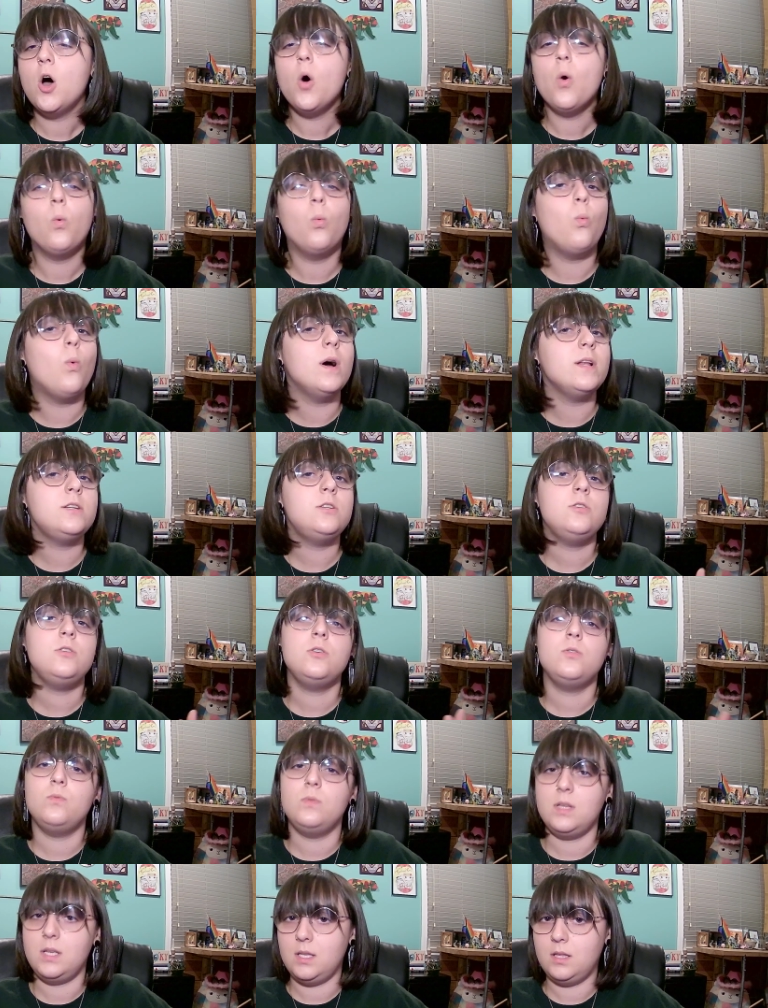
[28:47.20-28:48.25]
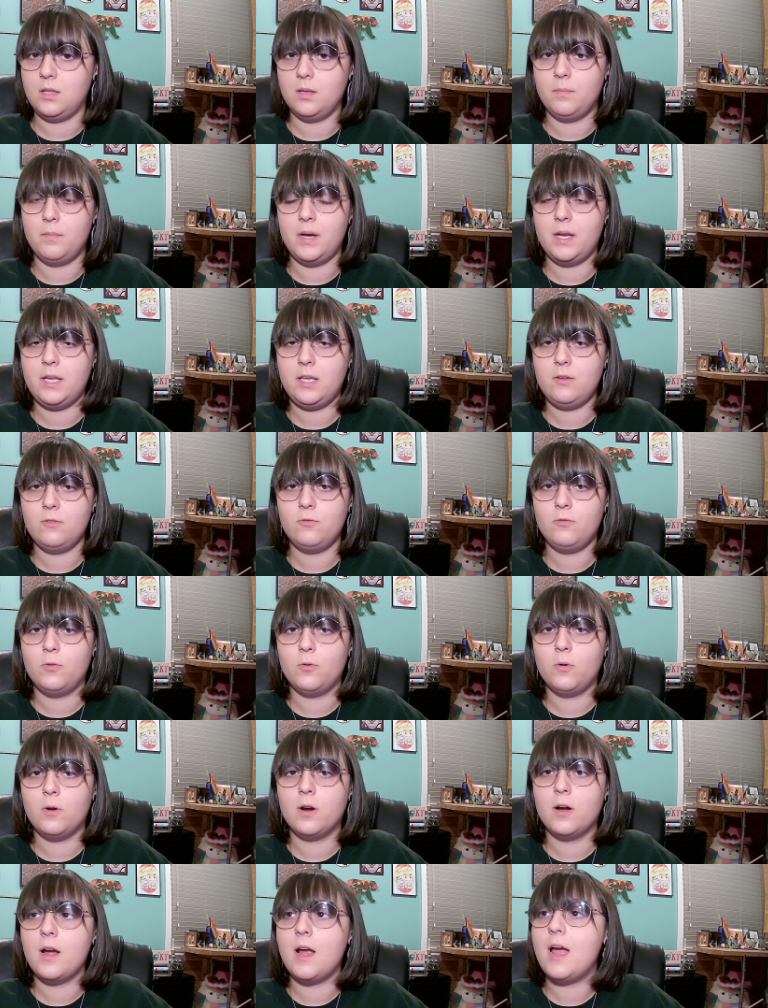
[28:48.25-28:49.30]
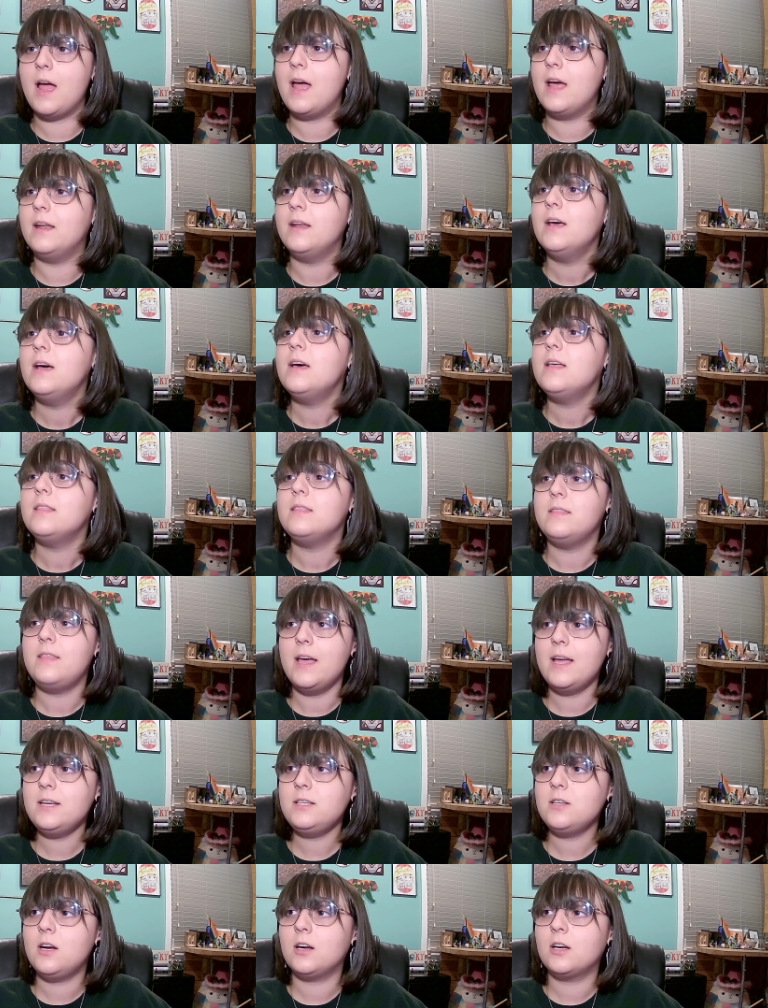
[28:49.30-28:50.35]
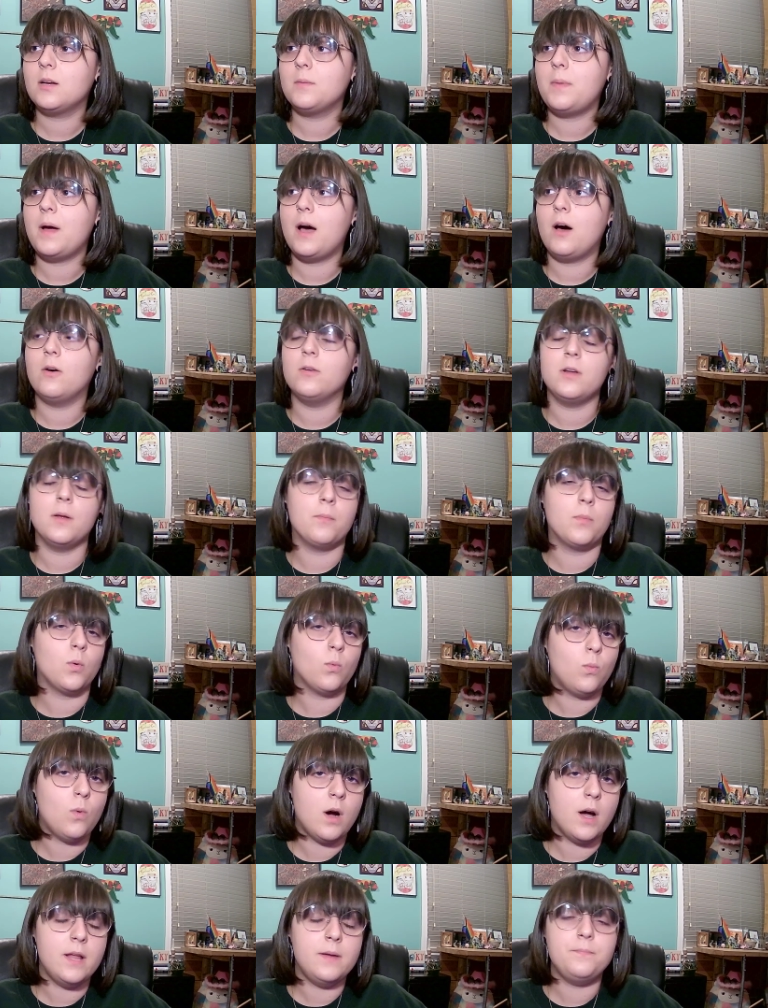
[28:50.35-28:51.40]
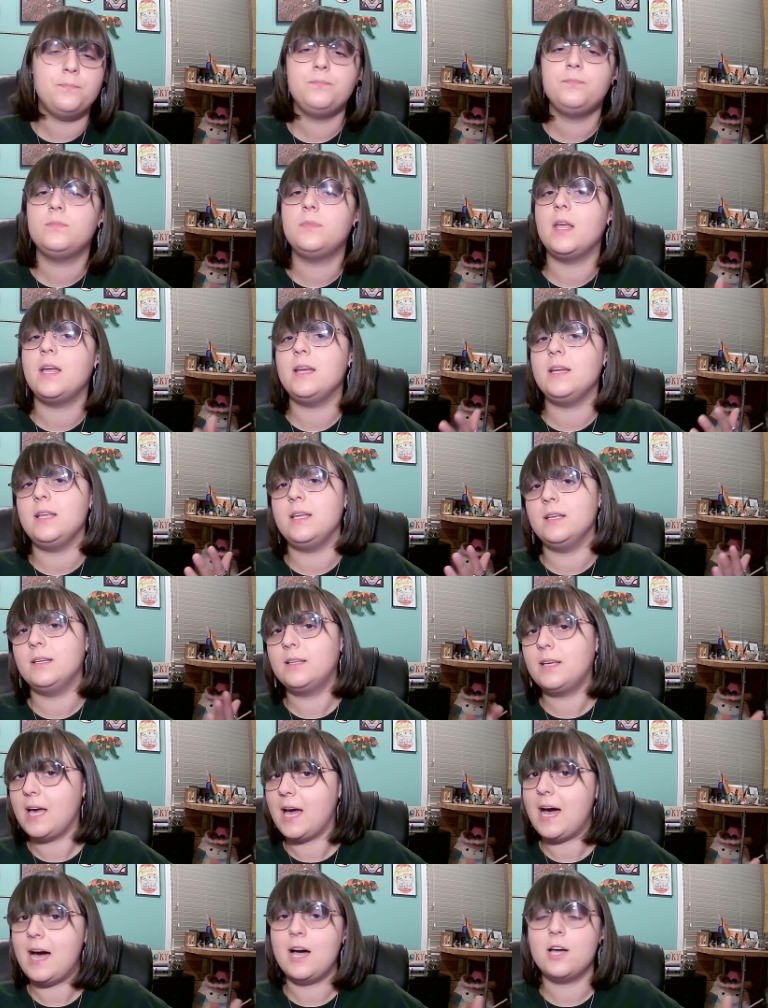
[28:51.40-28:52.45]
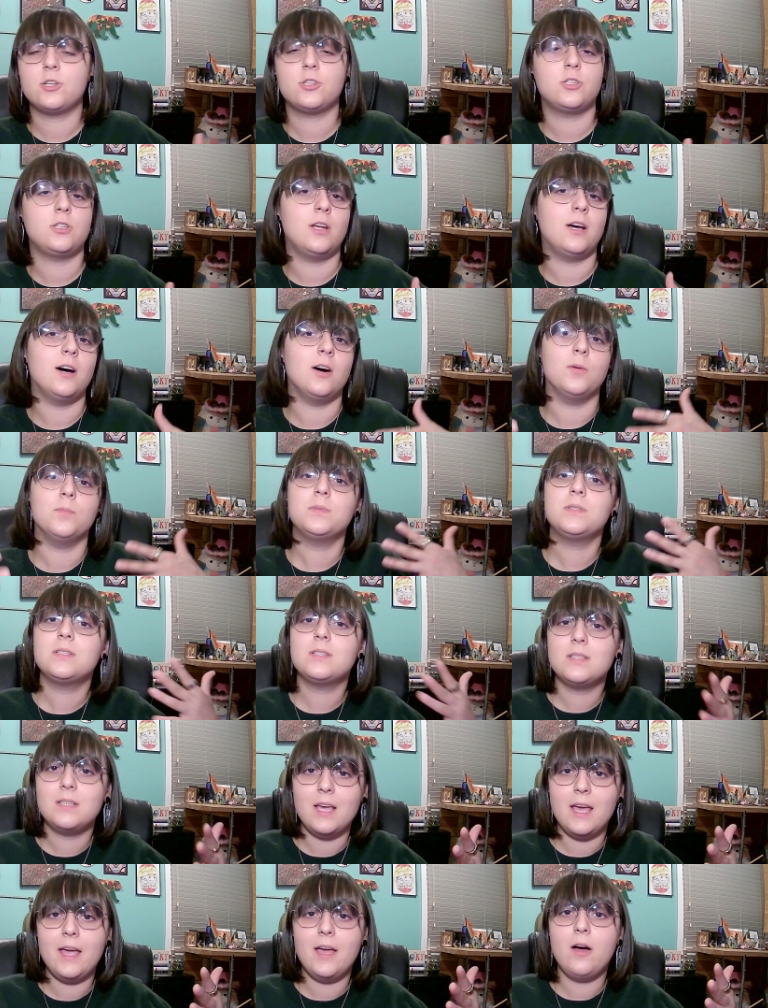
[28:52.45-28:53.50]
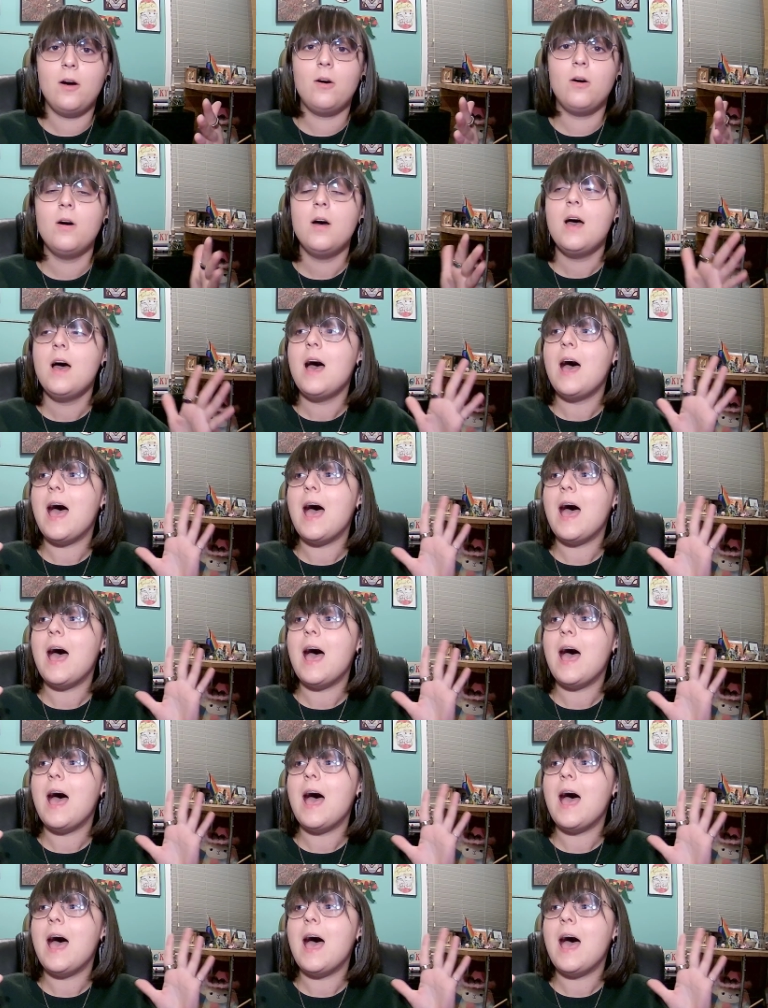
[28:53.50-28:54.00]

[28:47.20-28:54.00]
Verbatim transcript: what do you need the money for? And they talk about, number one, they need cash to help scale.